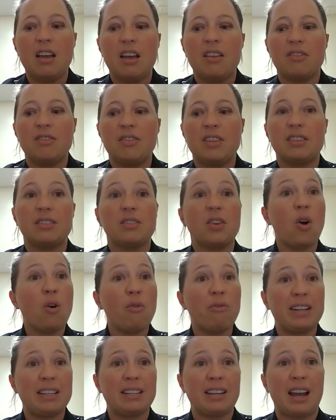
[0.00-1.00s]
this
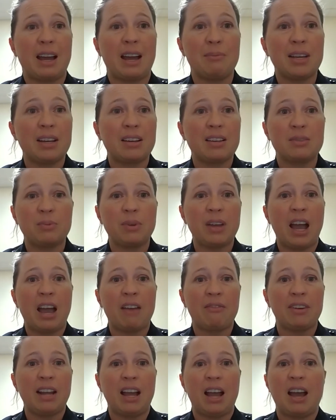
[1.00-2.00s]
COVID time, because we
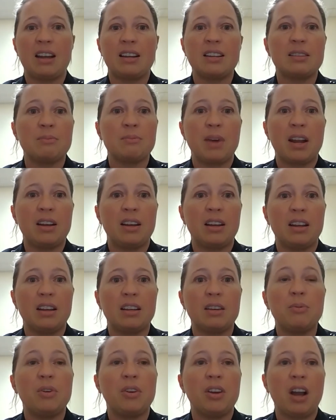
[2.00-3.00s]
haven't had as many
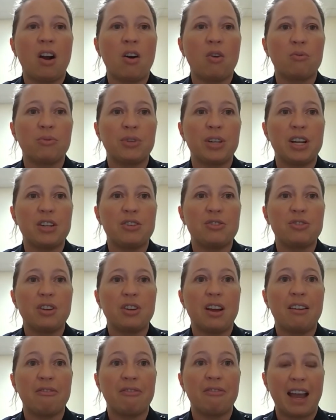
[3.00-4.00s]
community outreach
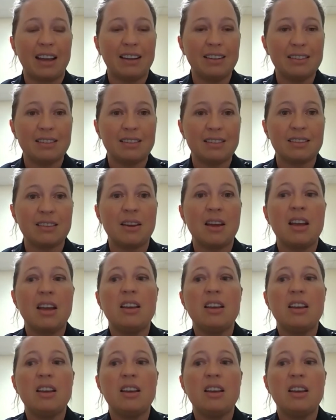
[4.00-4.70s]
events.